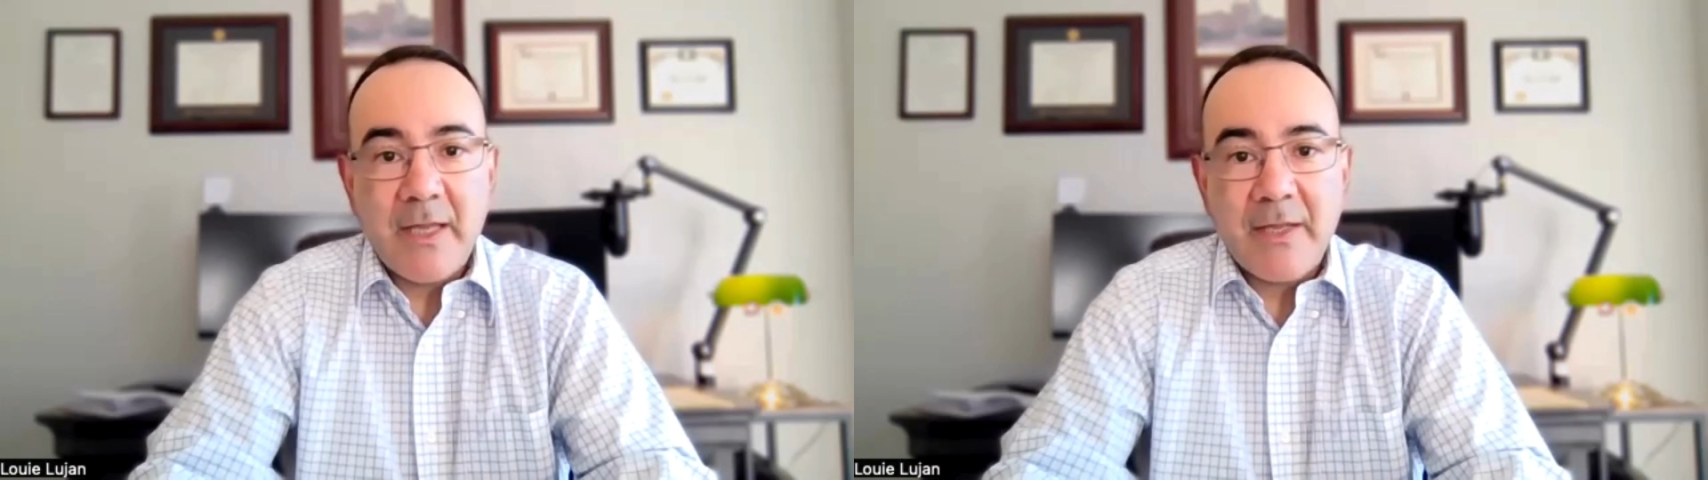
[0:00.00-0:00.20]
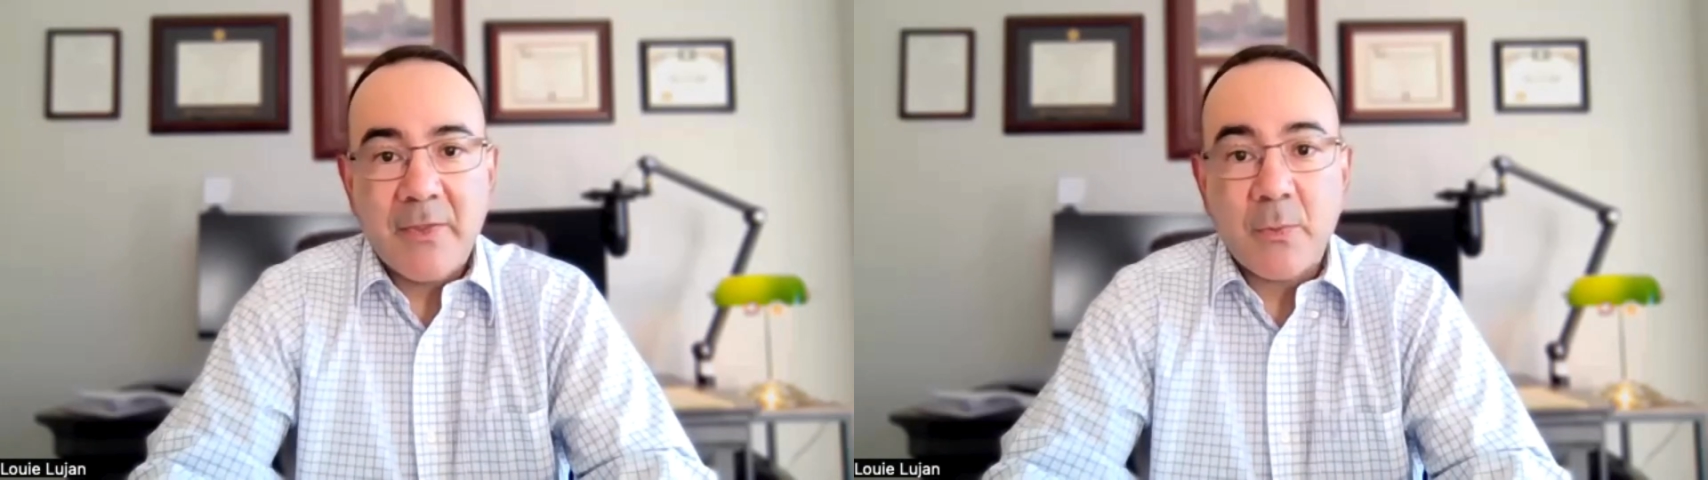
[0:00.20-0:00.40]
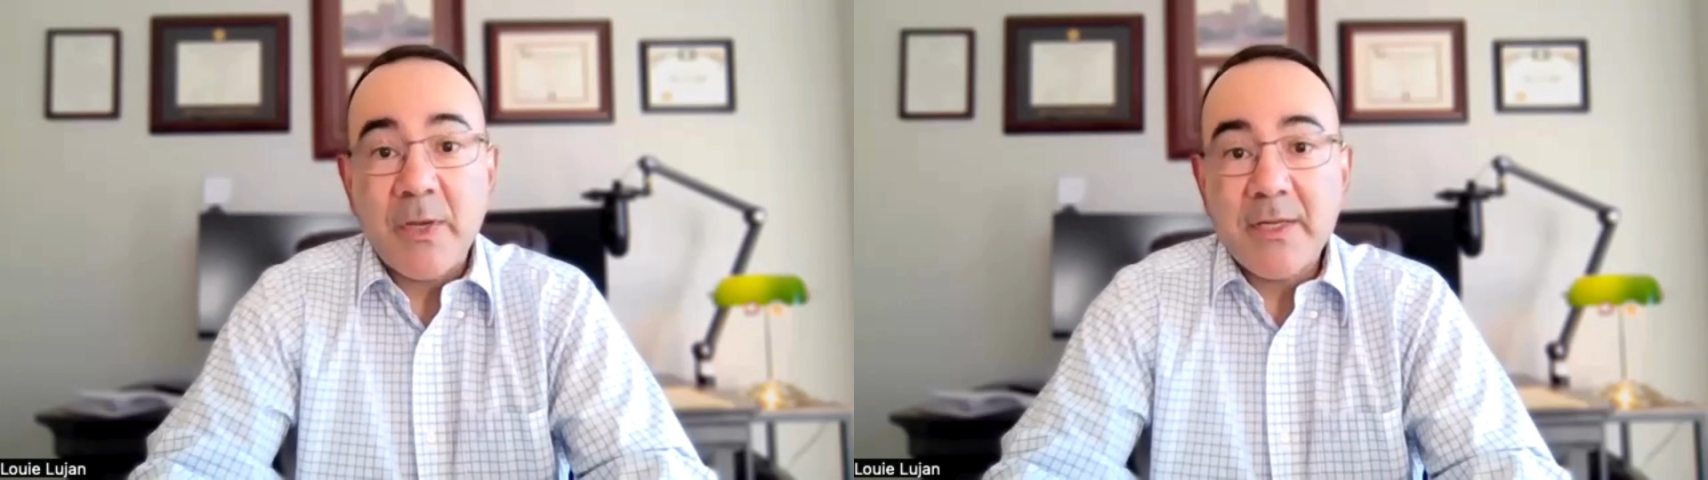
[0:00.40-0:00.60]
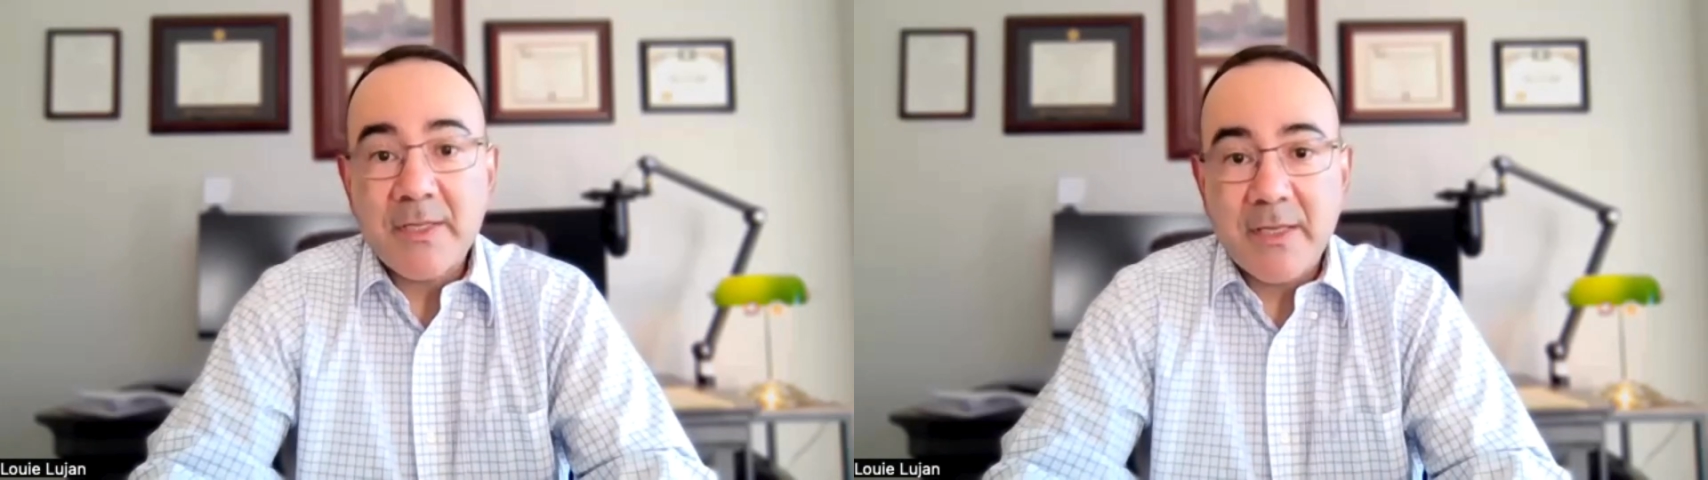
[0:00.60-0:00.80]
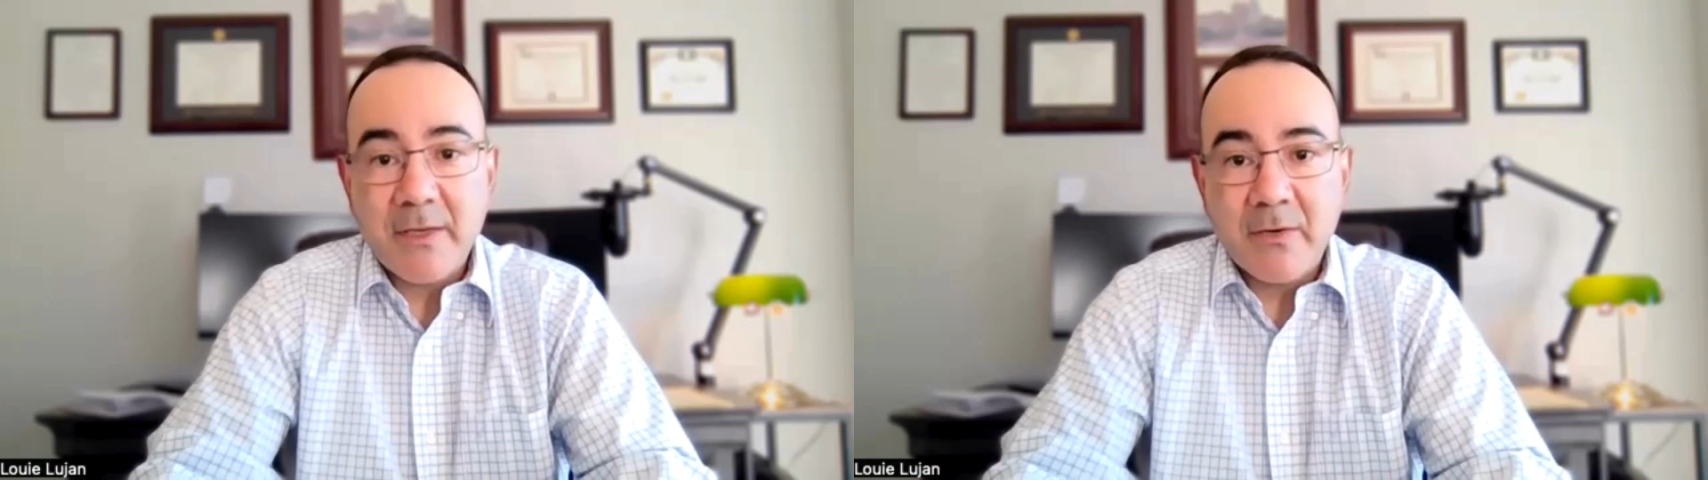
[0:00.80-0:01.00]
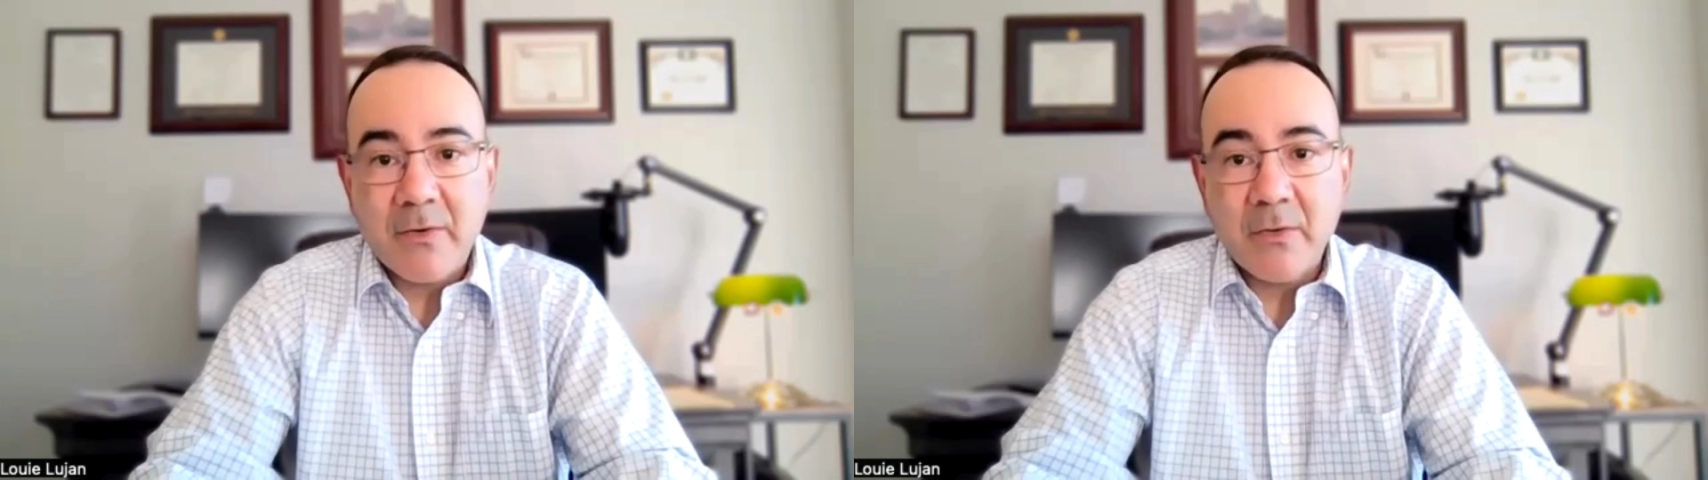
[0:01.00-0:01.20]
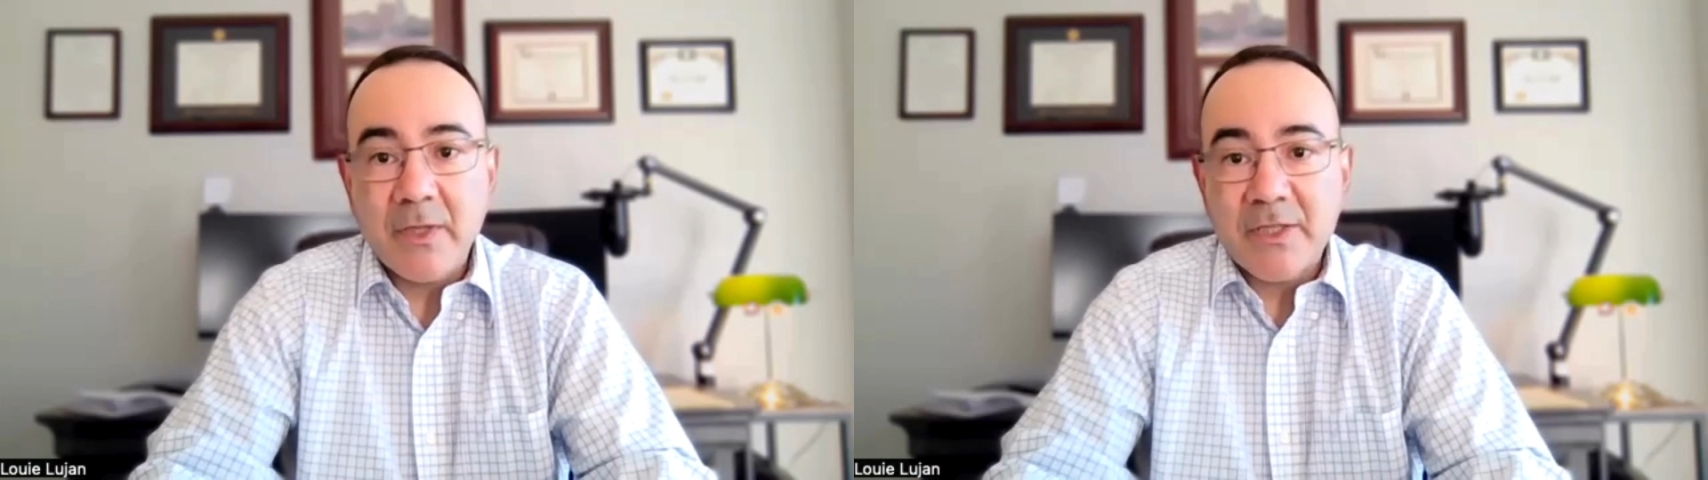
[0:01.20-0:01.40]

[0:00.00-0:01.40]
a 3-tier early